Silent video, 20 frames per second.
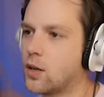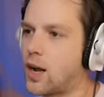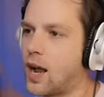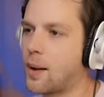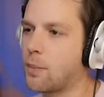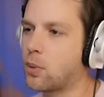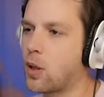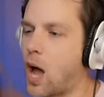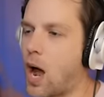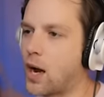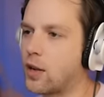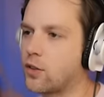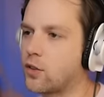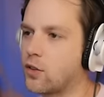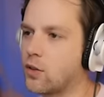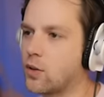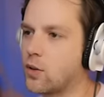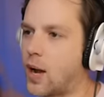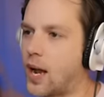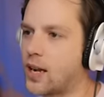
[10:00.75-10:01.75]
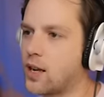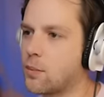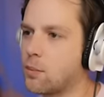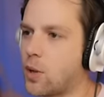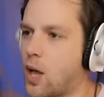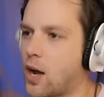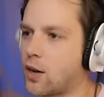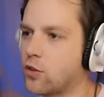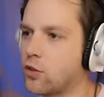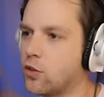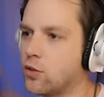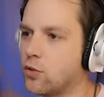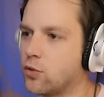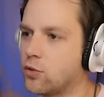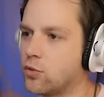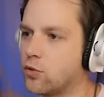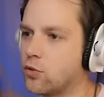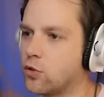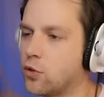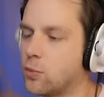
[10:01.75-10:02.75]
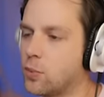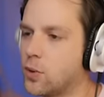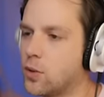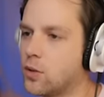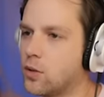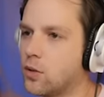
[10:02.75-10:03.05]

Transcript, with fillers: I blocked. I can block too, stupid.